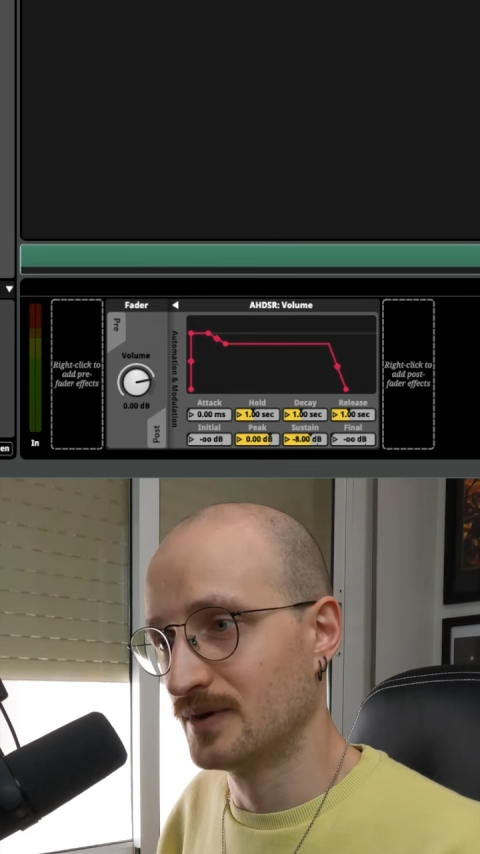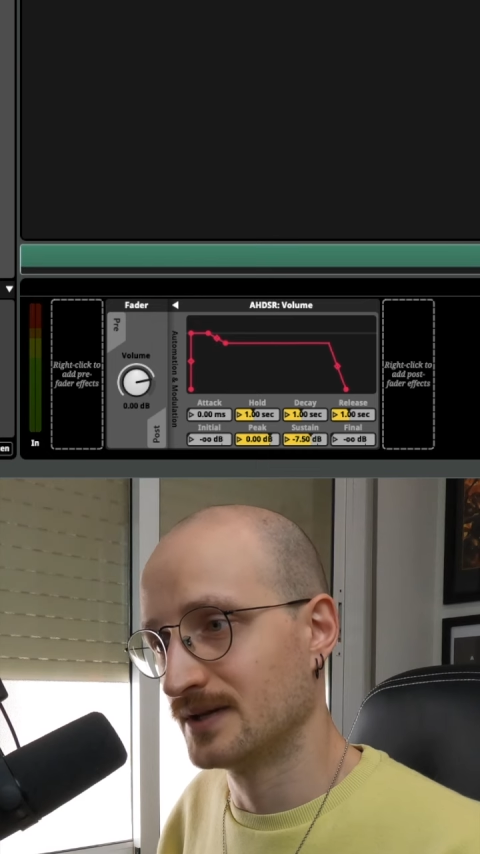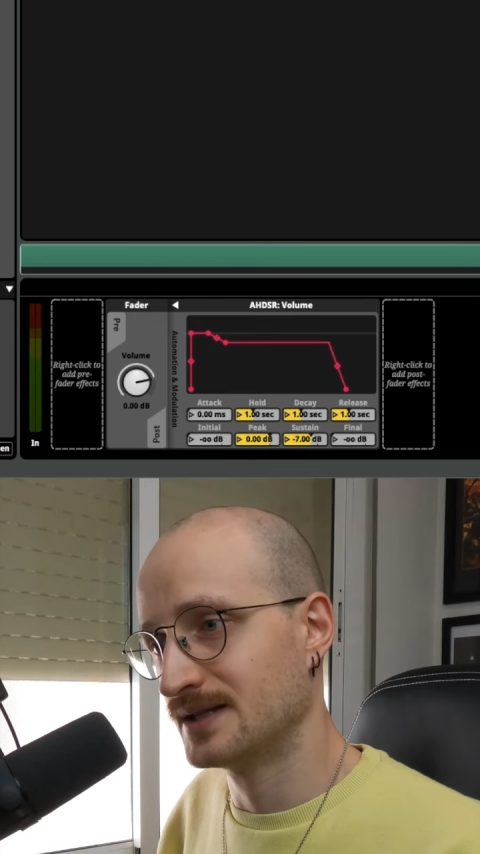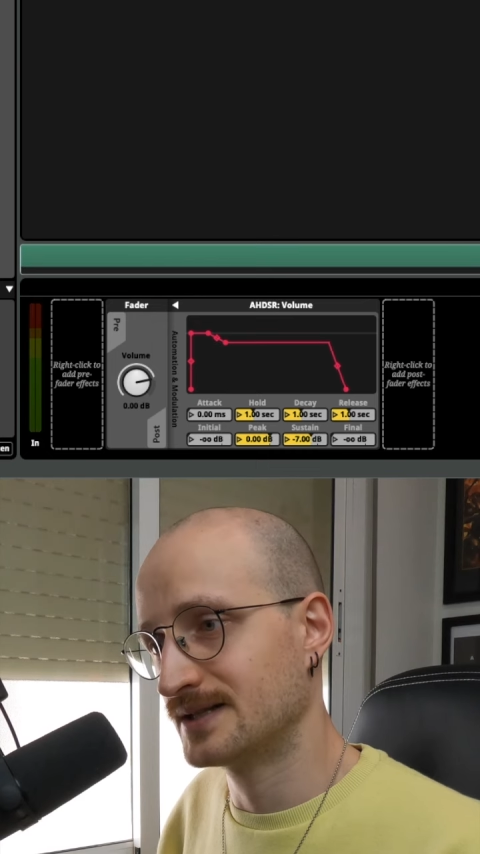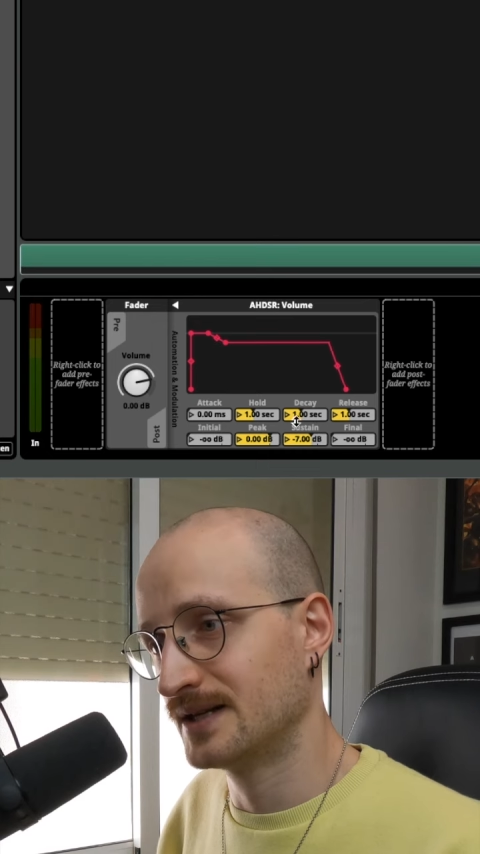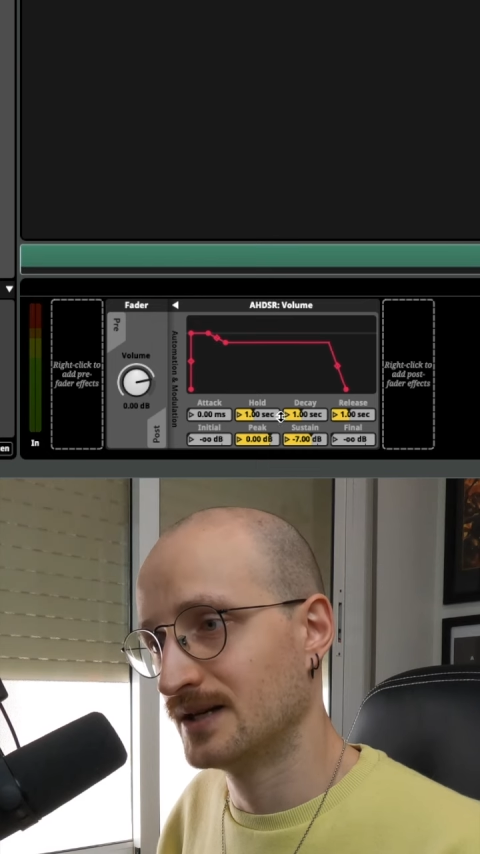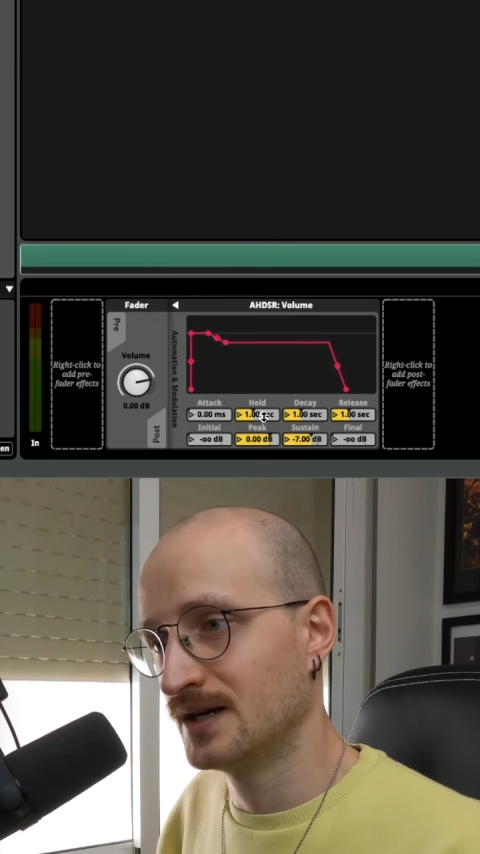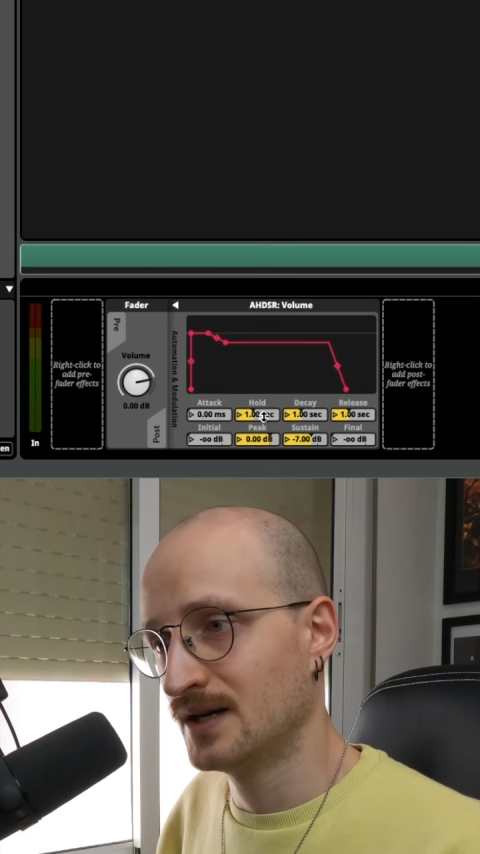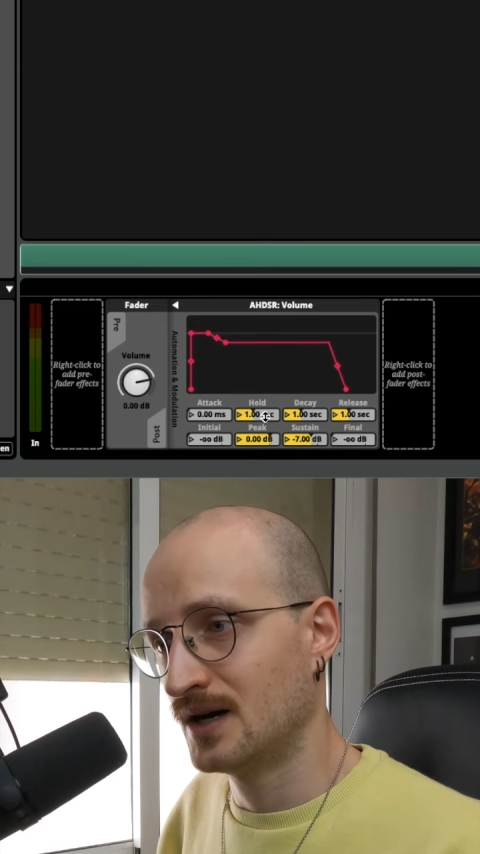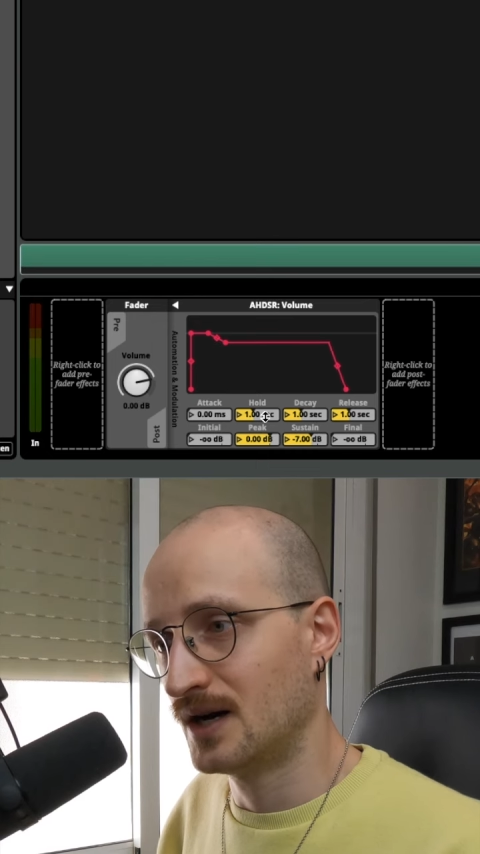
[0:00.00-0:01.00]
So let's say
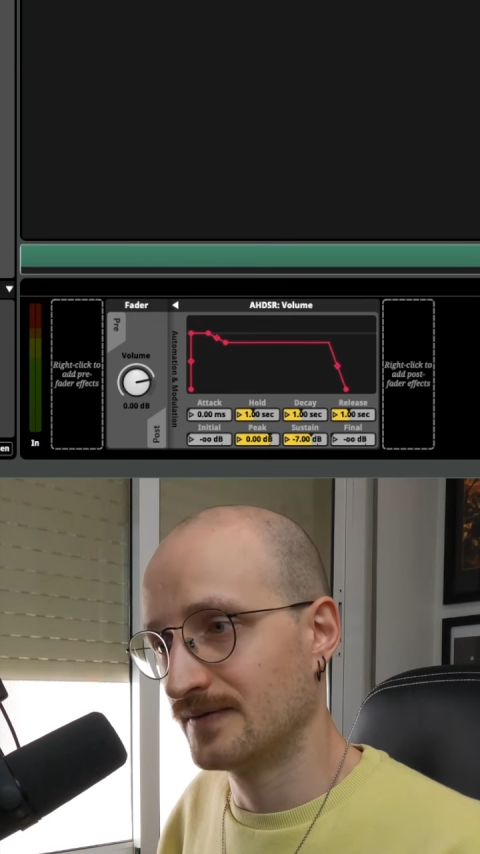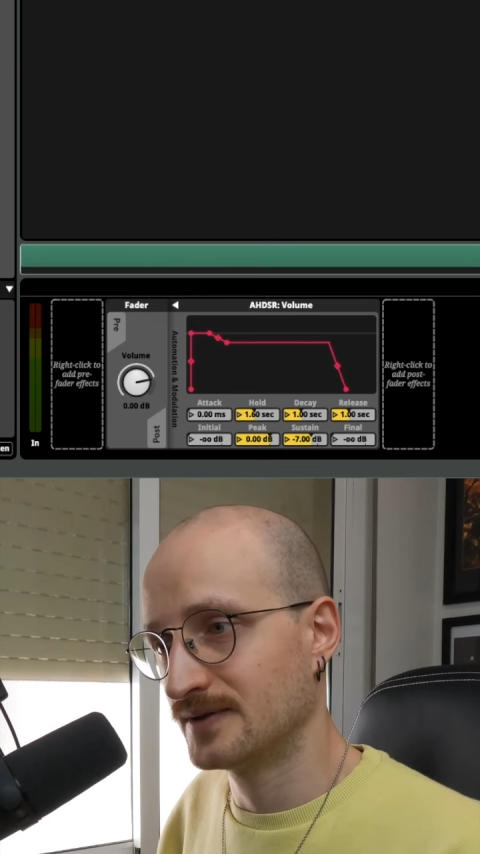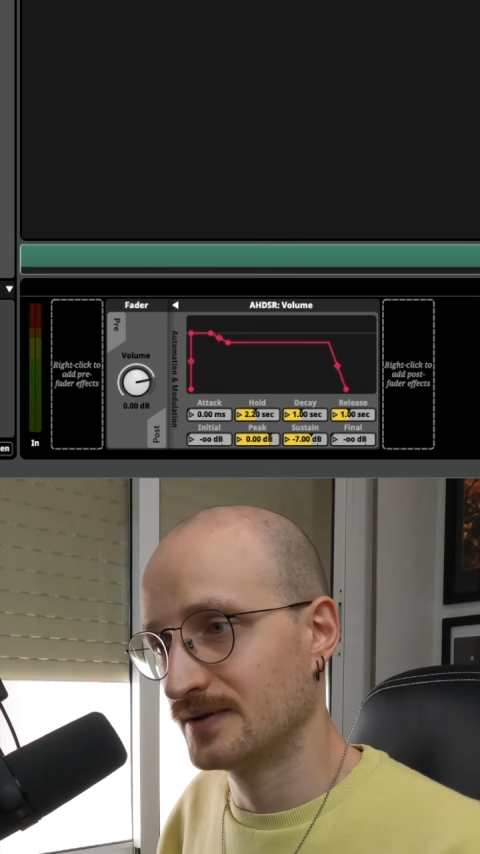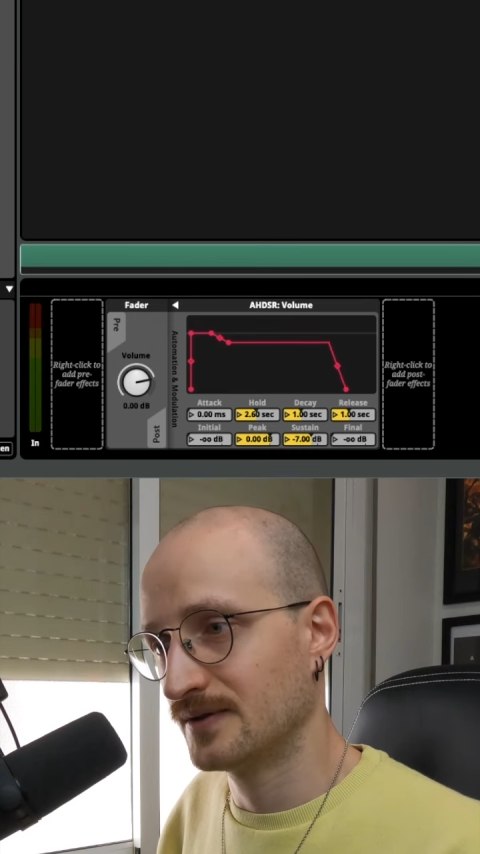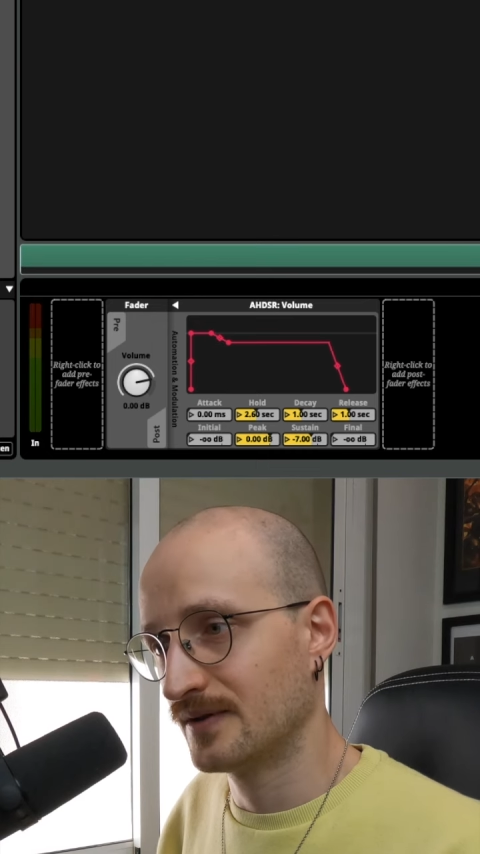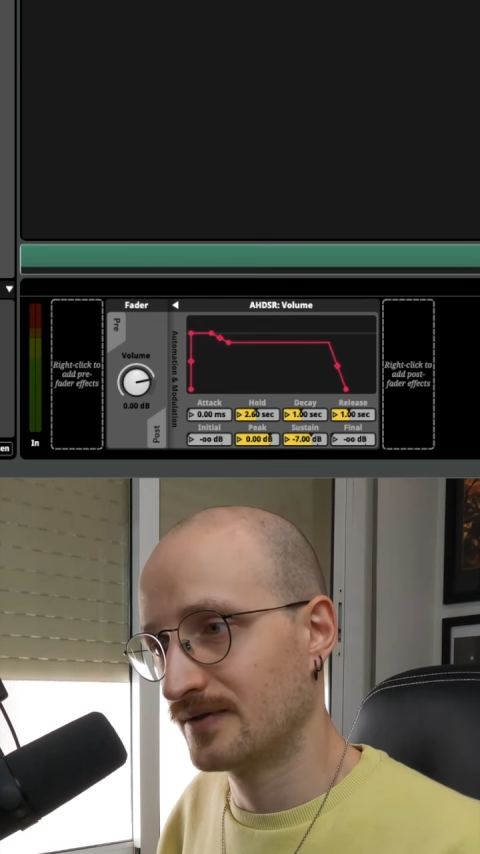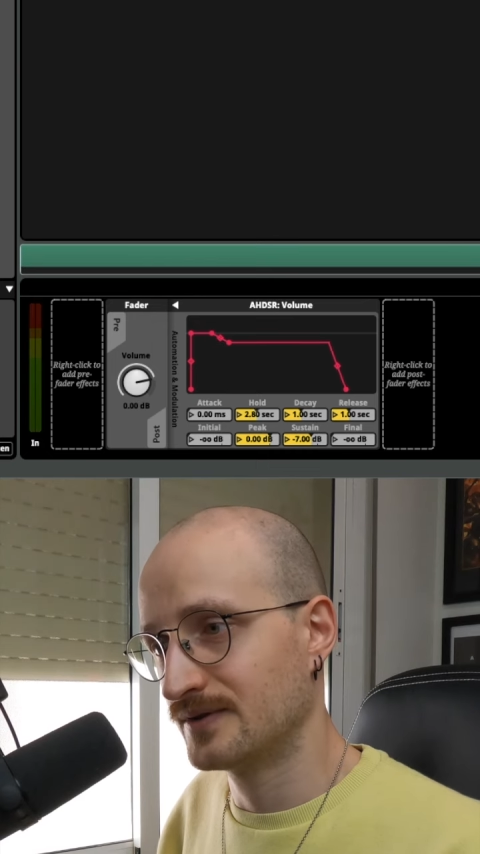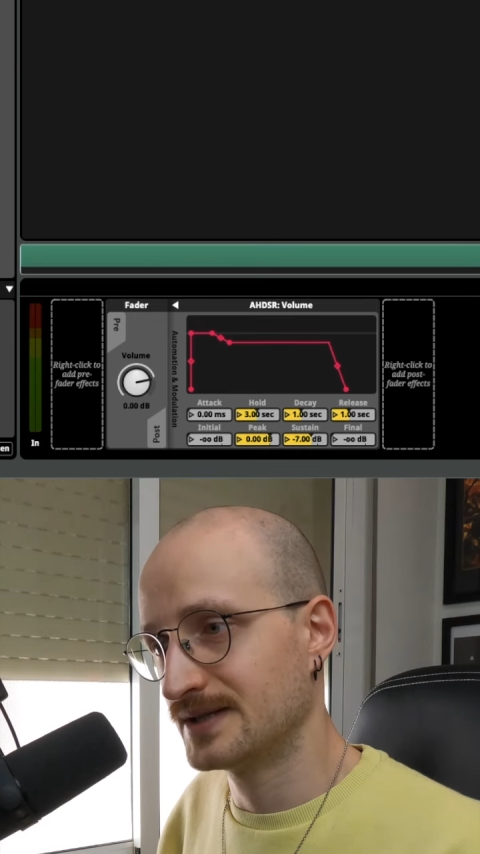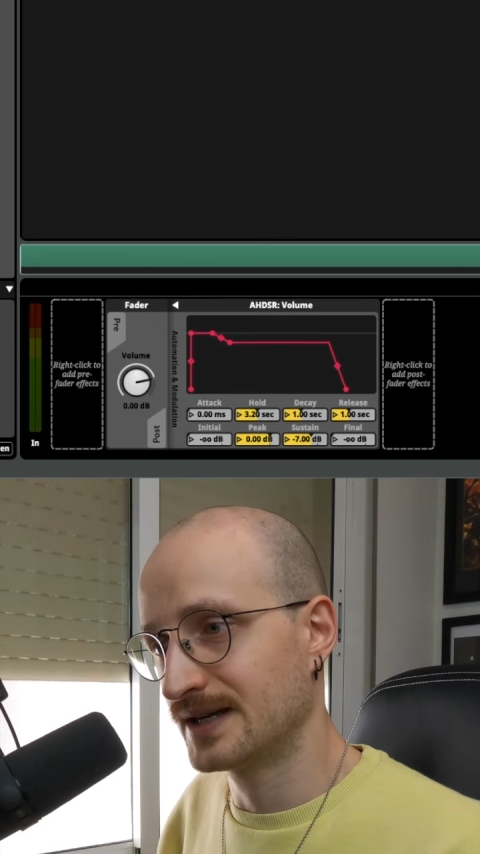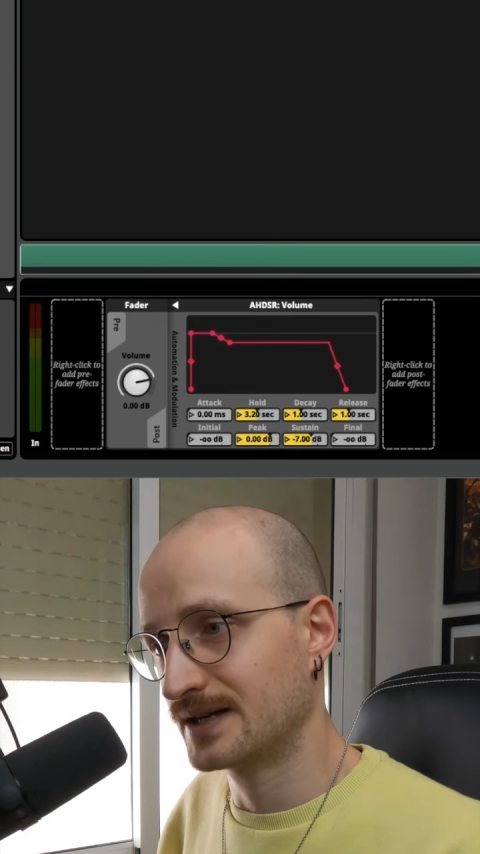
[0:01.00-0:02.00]
after
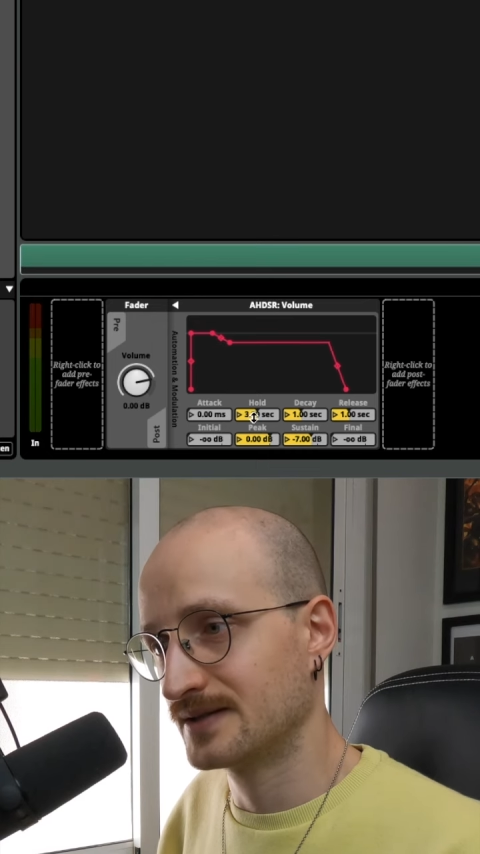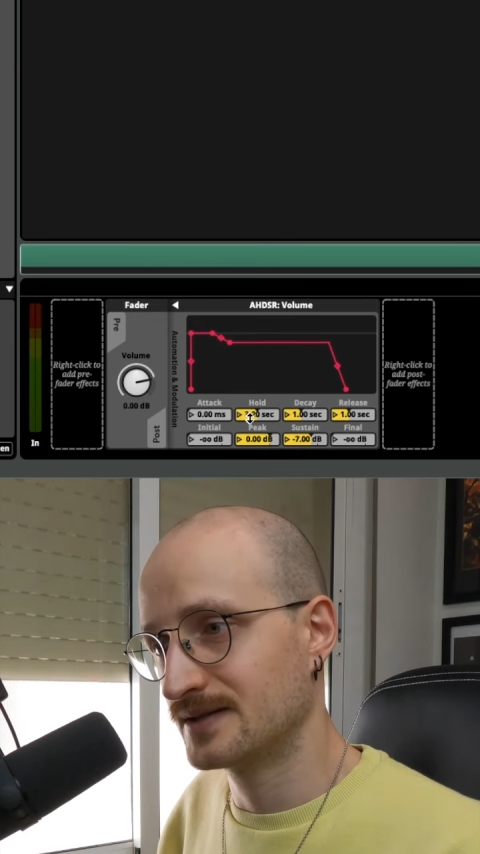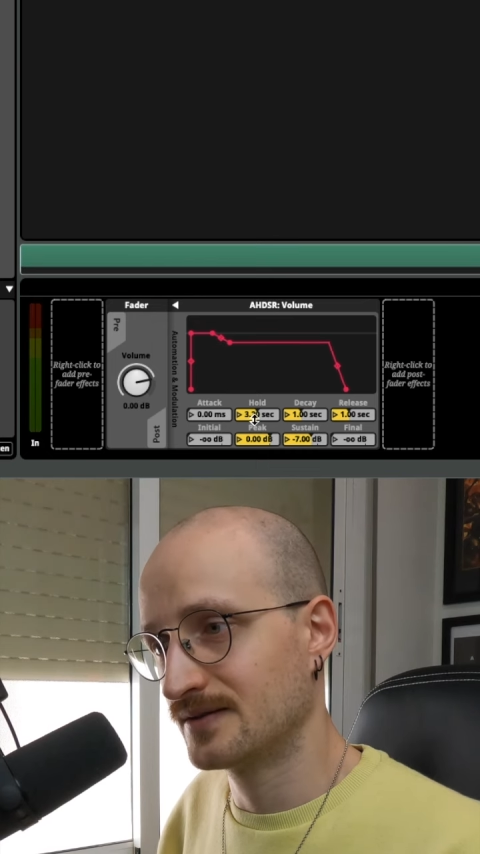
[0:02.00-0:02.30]
3 seconds,